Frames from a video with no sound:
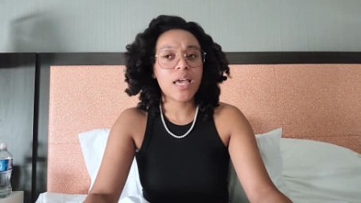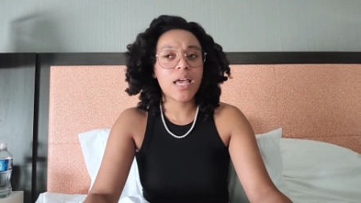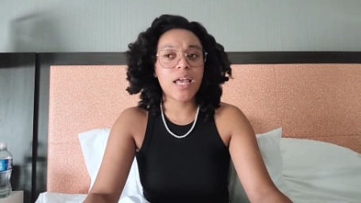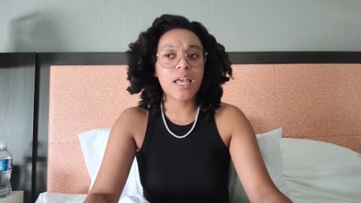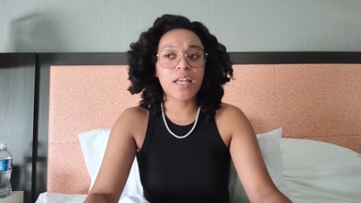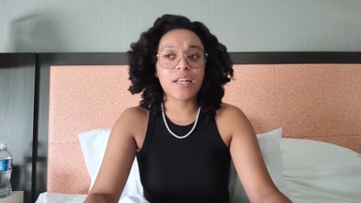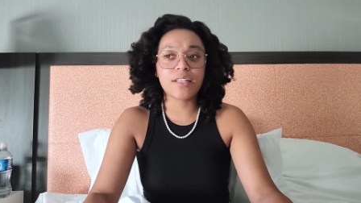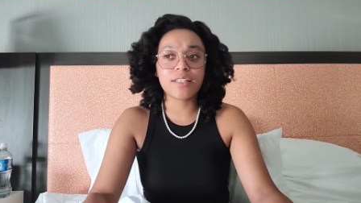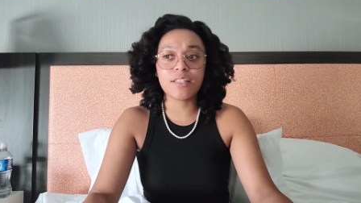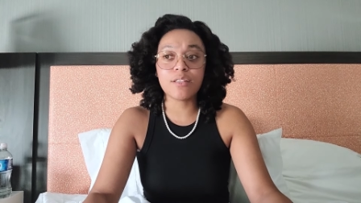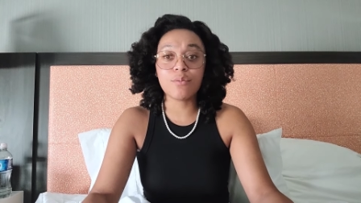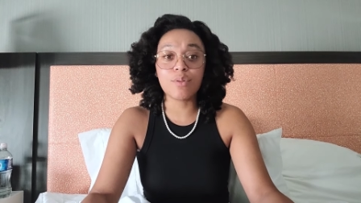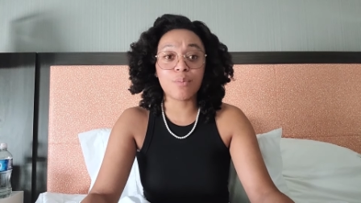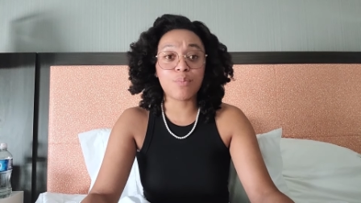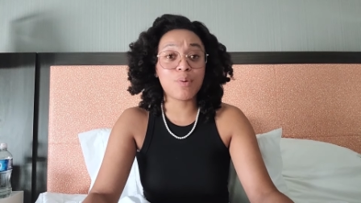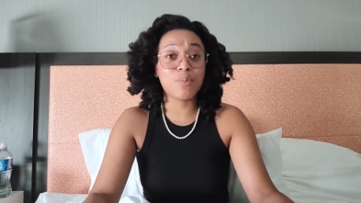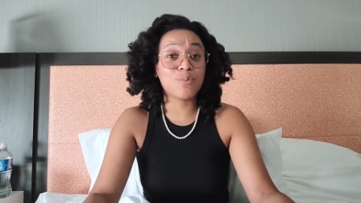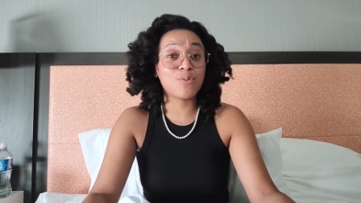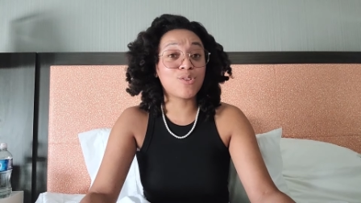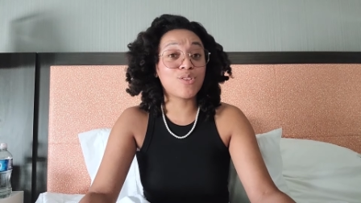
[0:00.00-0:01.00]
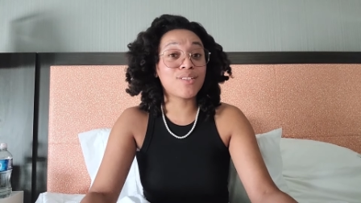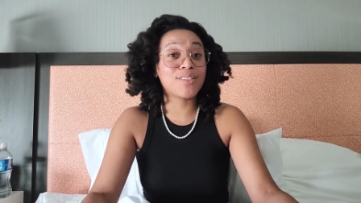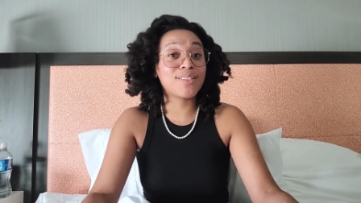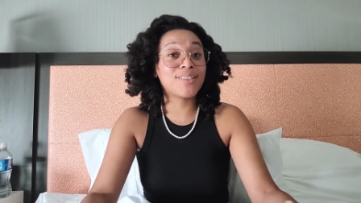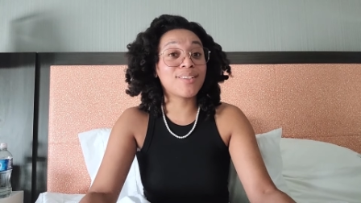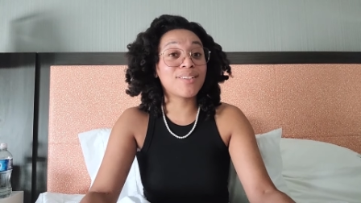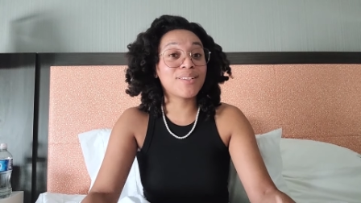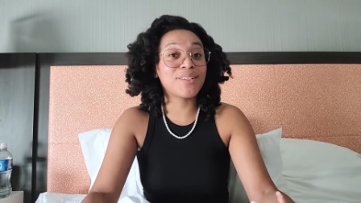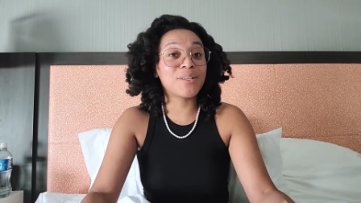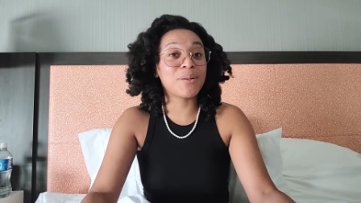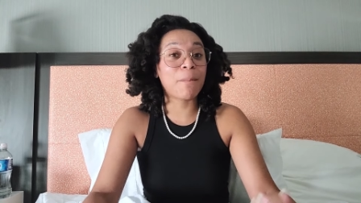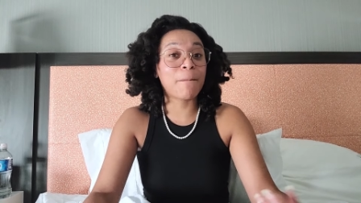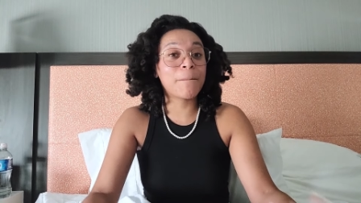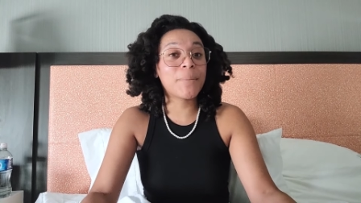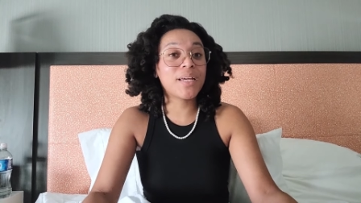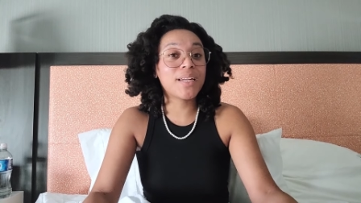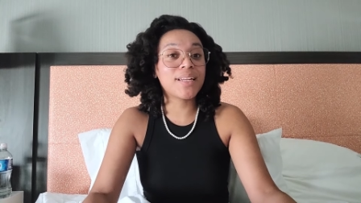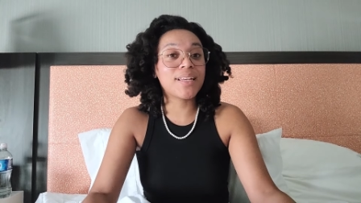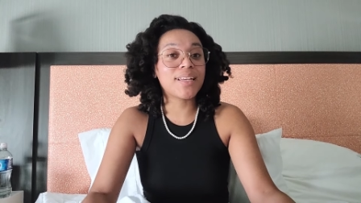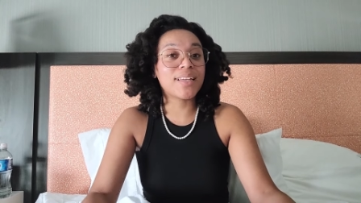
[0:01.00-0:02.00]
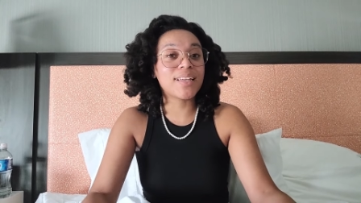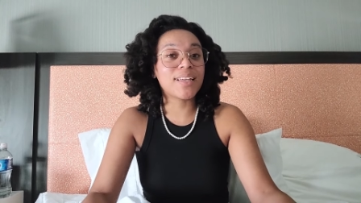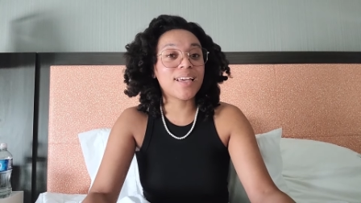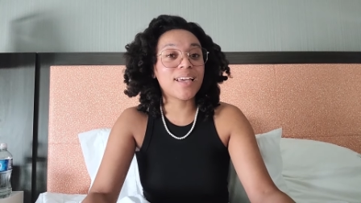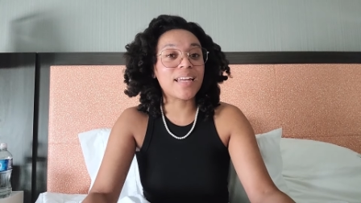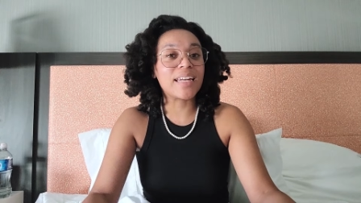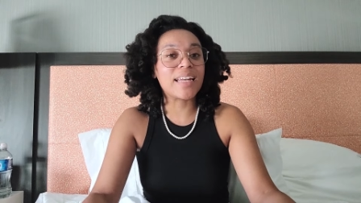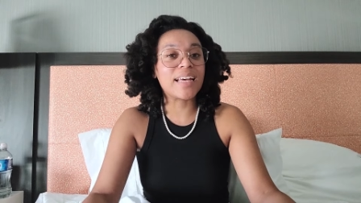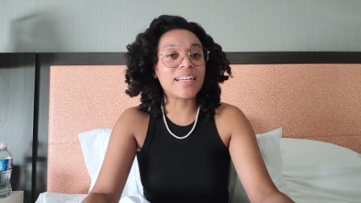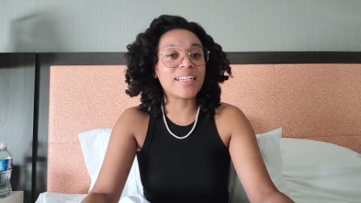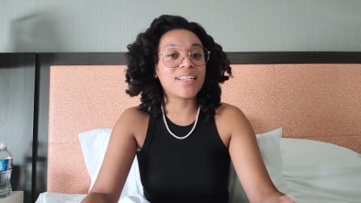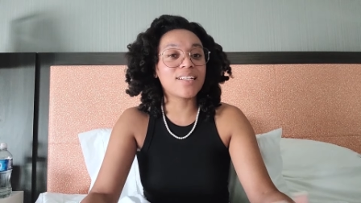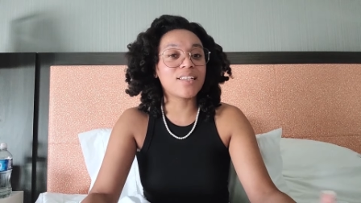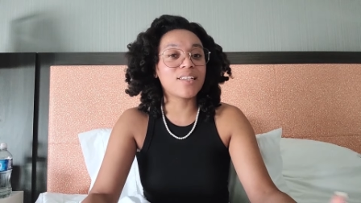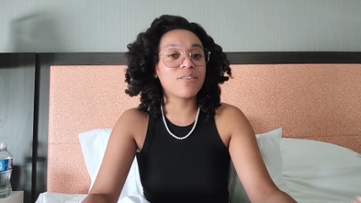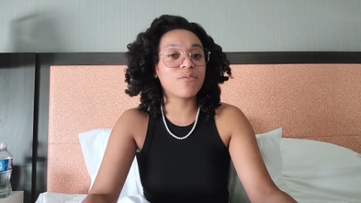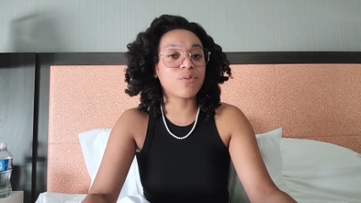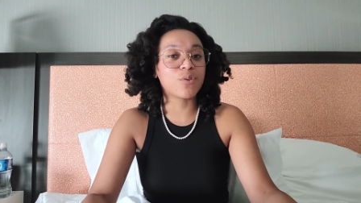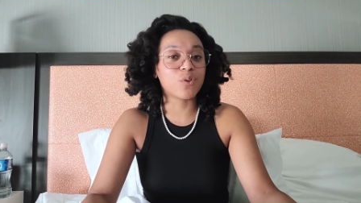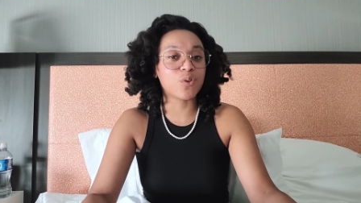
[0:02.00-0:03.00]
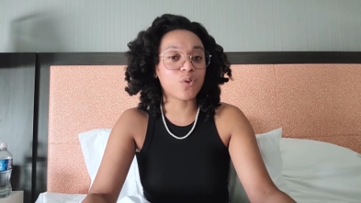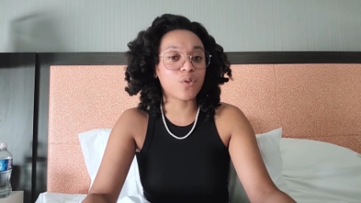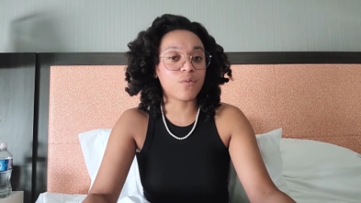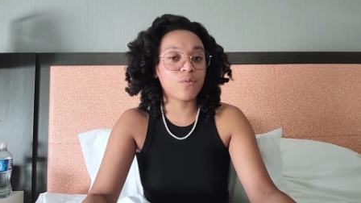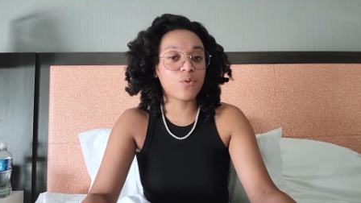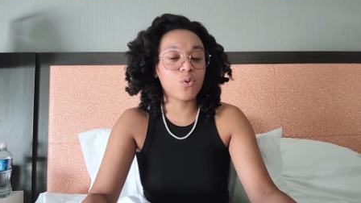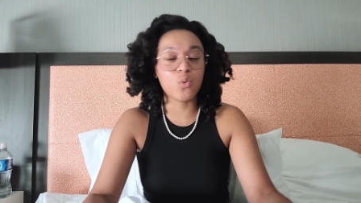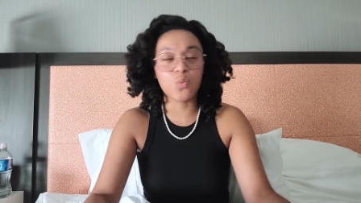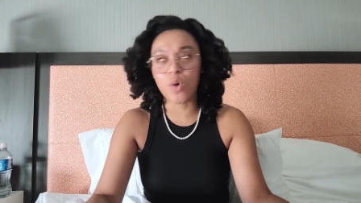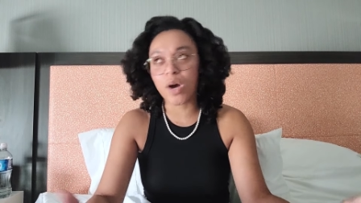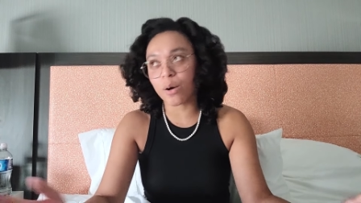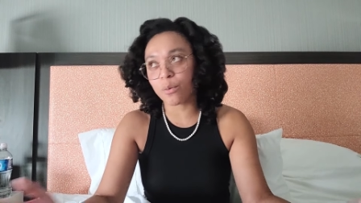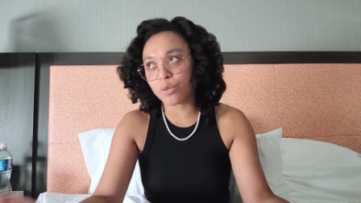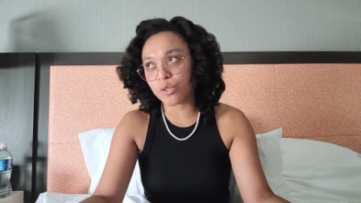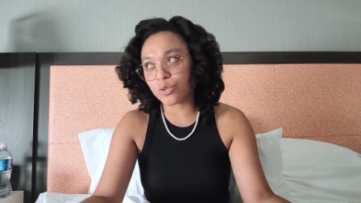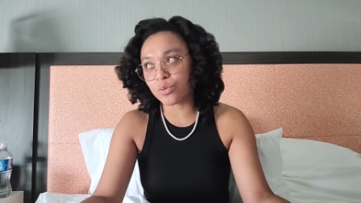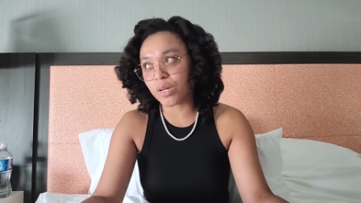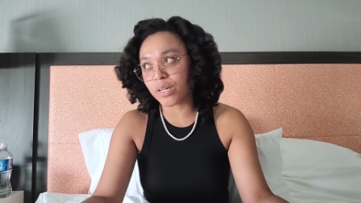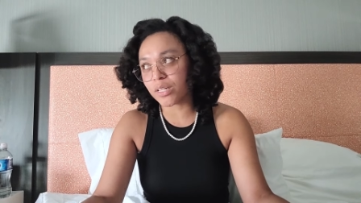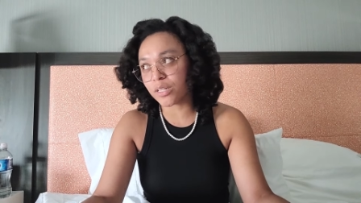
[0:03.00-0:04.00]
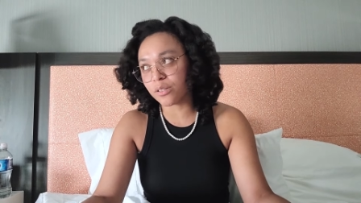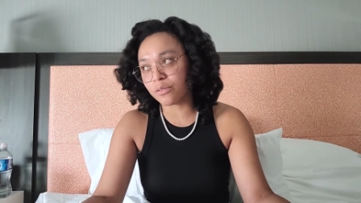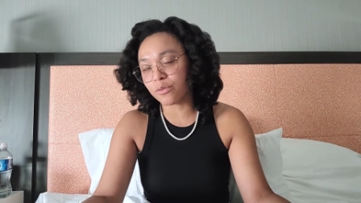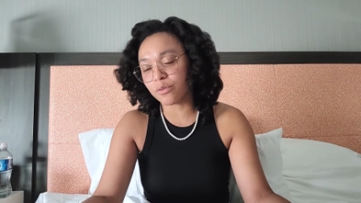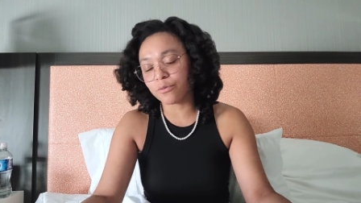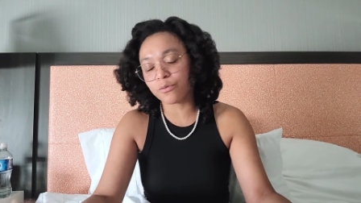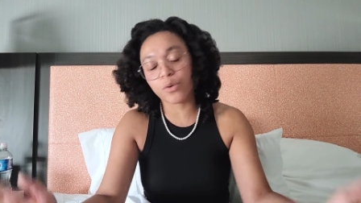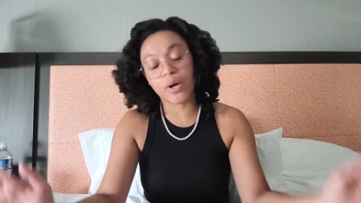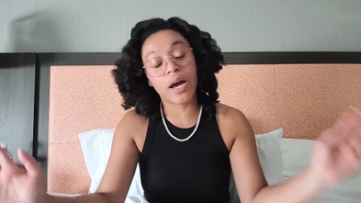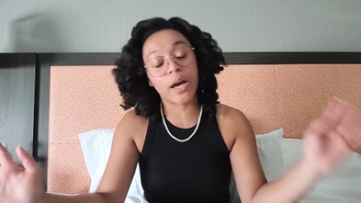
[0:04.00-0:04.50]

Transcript: And it seemed like people were just stealing the money and not delivering all the food. Why would you not deliver food?